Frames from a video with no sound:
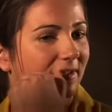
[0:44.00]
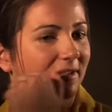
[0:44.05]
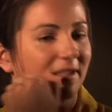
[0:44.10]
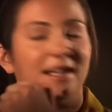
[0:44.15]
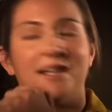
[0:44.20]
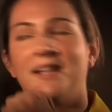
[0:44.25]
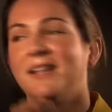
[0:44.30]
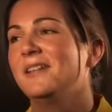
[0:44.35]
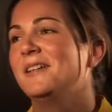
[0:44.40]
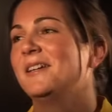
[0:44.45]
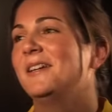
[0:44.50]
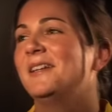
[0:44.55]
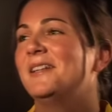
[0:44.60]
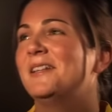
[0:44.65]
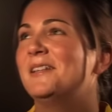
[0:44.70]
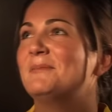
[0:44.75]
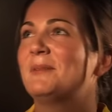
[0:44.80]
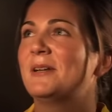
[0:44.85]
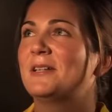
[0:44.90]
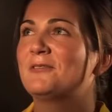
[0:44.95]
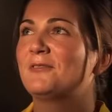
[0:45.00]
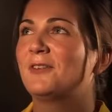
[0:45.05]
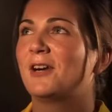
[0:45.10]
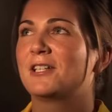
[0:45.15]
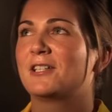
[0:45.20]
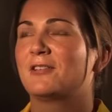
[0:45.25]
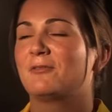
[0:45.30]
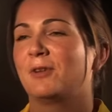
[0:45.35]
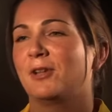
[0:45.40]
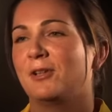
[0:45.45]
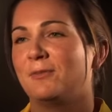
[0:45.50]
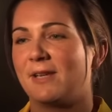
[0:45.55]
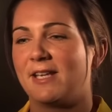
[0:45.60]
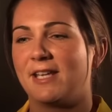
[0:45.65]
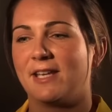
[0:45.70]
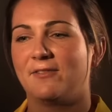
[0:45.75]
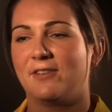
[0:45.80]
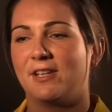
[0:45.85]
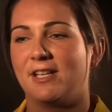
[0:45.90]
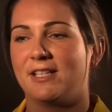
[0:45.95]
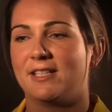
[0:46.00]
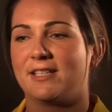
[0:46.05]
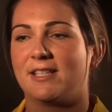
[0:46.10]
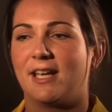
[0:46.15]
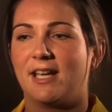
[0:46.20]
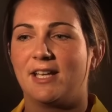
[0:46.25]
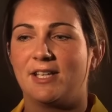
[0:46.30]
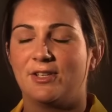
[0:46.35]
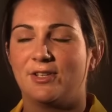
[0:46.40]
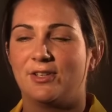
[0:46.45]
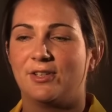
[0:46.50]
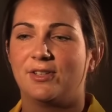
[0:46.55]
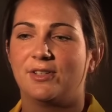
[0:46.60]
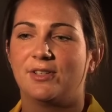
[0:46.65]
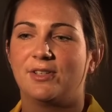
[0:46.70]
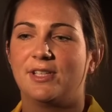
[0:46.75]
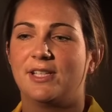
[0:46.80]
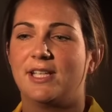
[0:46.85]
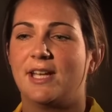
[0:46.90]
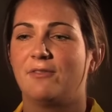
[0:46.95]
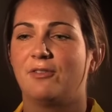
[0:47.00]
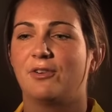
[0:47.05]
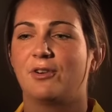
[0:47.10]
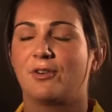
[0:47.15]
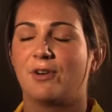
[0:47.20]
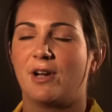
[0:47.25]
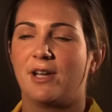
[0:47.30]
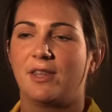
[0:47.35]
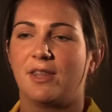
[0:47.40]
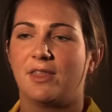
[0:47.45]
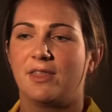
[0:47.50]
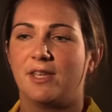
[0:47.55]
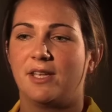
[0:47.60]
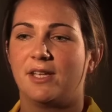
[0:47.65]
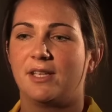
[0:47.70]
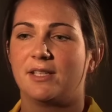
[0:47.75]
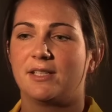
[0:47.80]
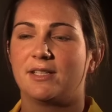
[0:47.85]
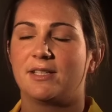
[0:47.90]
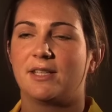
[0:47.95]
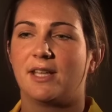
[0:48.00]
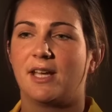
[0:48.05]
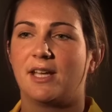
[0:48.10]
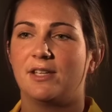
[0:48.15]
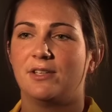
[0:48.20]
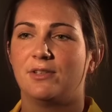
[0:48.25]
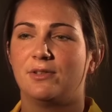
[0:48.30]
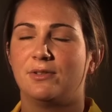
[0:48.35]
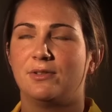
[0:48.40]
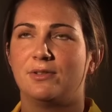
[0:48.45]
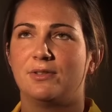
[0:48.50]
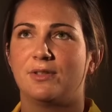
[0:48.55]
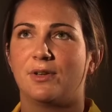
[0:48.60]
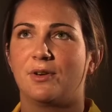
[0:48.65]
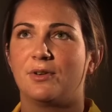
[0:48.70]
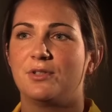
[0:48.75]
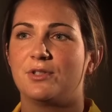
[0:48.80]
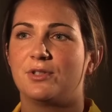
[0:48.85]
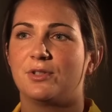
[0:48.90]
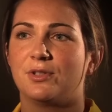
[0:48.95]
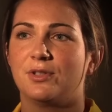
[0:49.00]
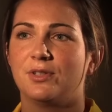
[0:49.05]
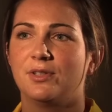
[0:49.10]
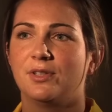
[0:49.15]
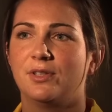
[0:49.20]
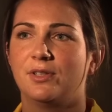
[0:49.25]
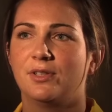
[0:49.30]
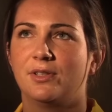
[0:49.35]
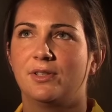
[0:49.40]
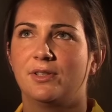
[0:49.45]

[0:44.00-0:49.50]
Yeah. The best advice I've probably been given is that you never regret the things that you don't do.